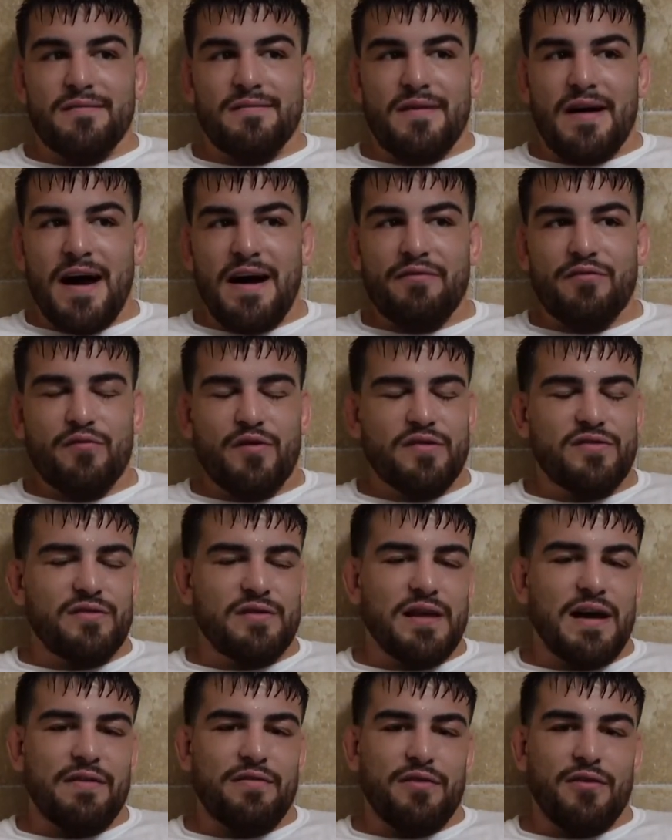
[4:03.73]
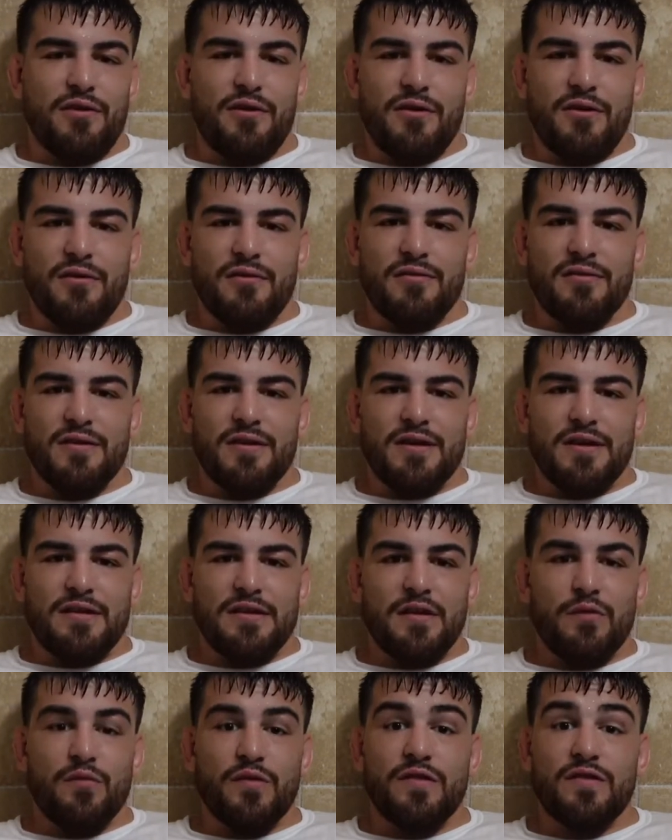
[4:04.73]
I haven't wrestled live at all.
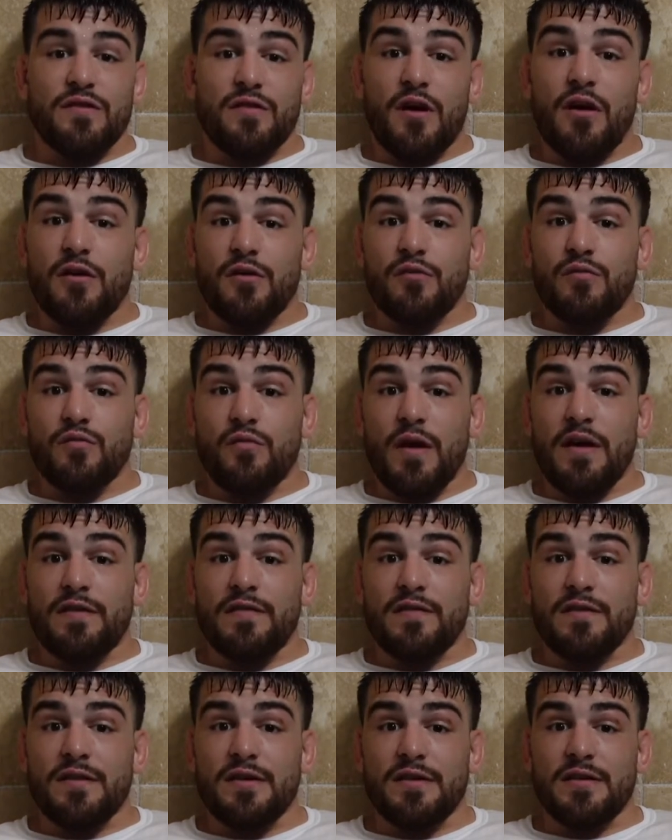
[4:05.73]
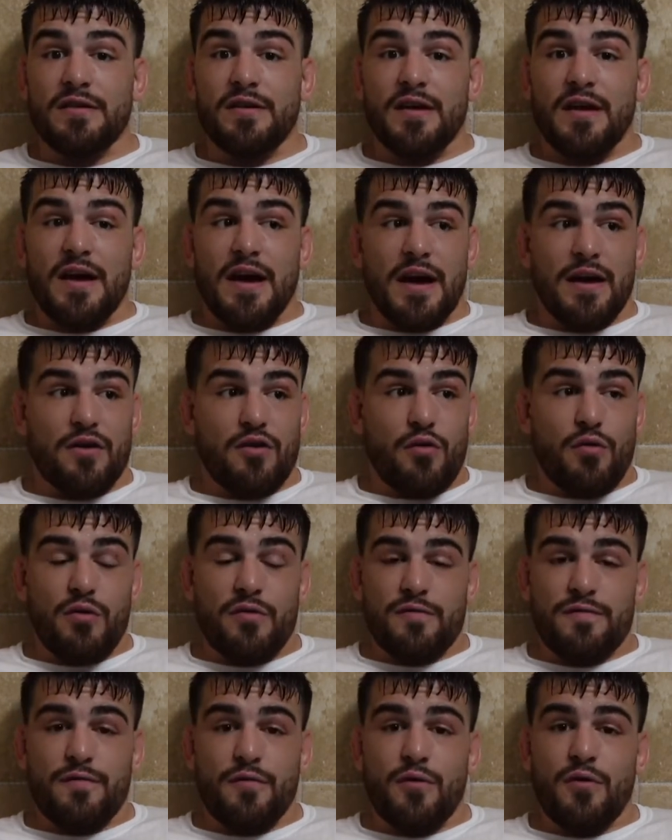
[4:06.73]
Then we start wrestling and going
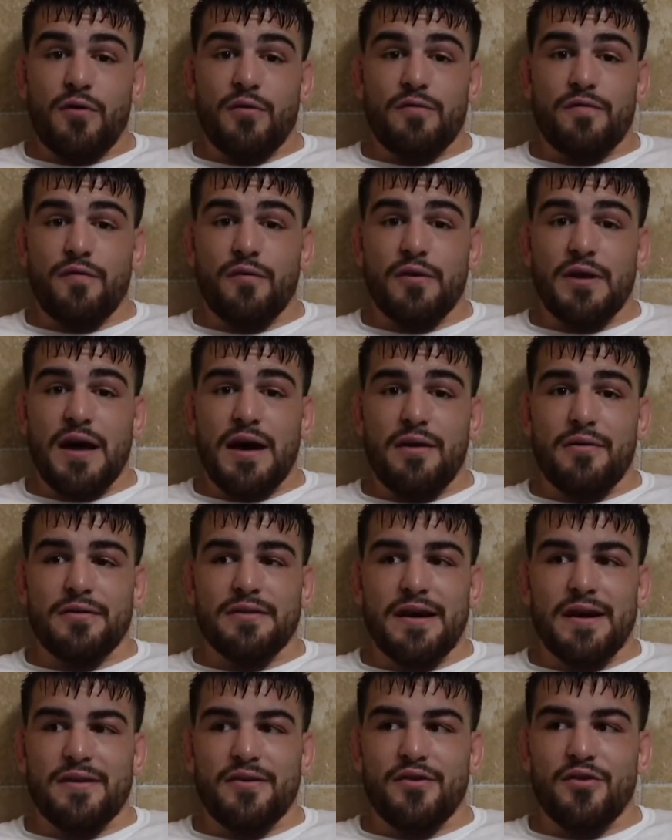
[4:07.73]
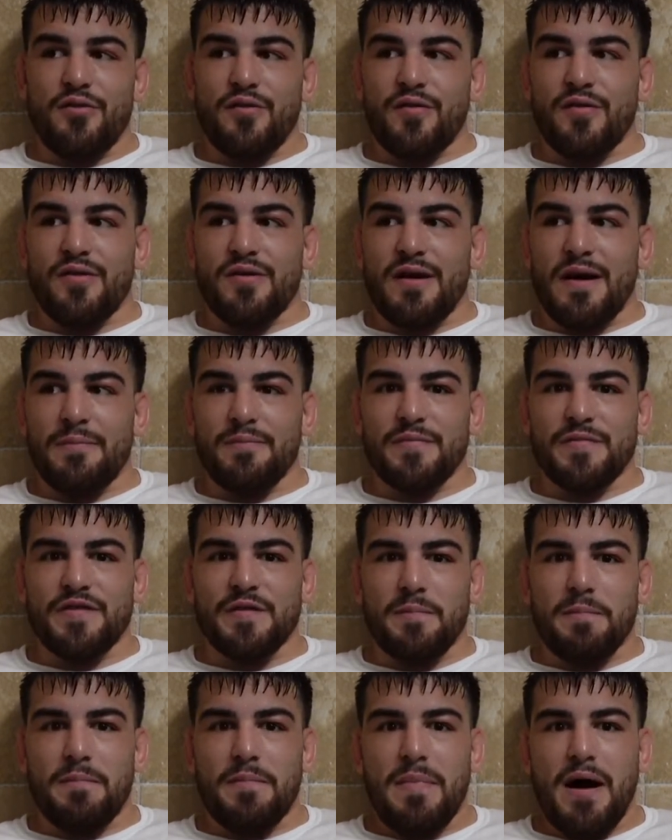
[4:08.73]
full out, and out of nowhere, I'm
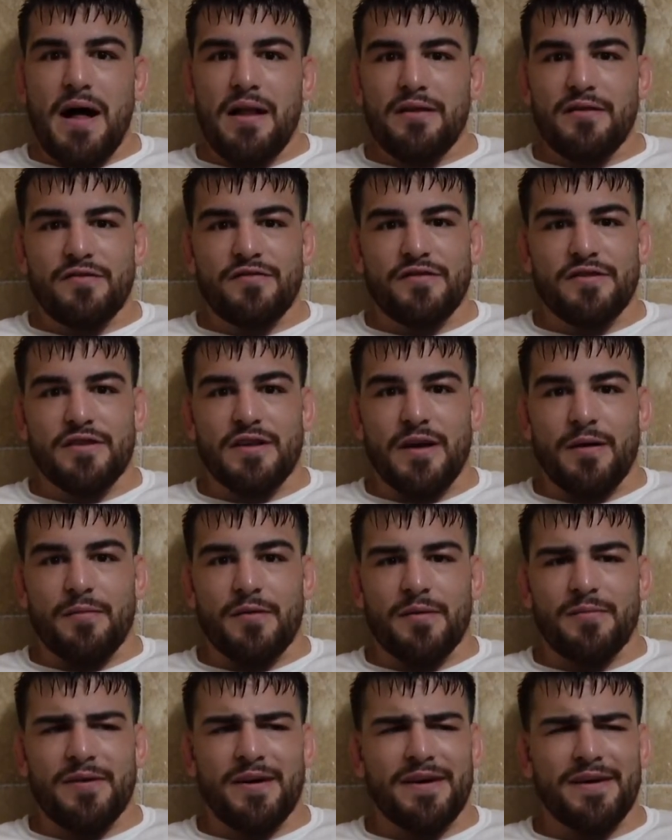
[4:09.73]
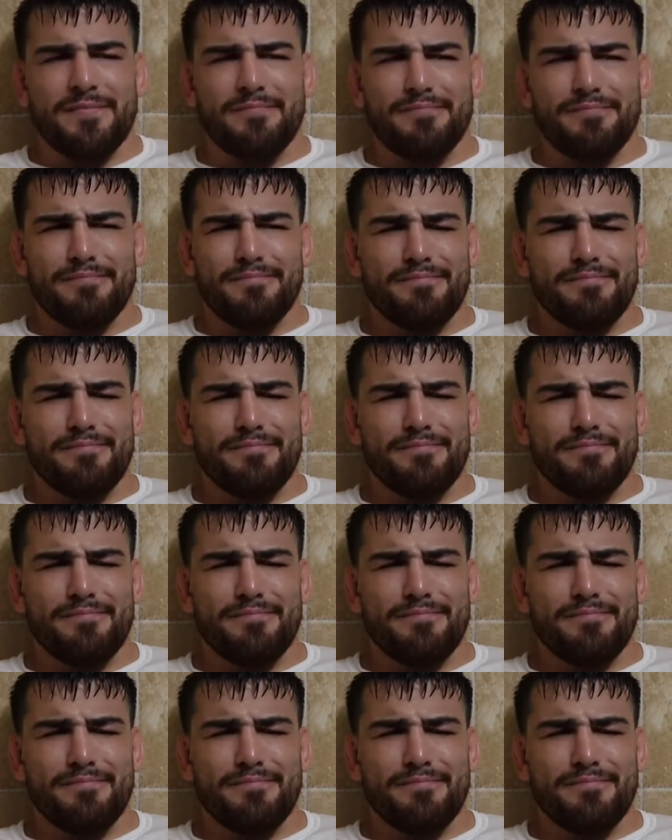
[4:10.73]
demolishing them. And I'm like,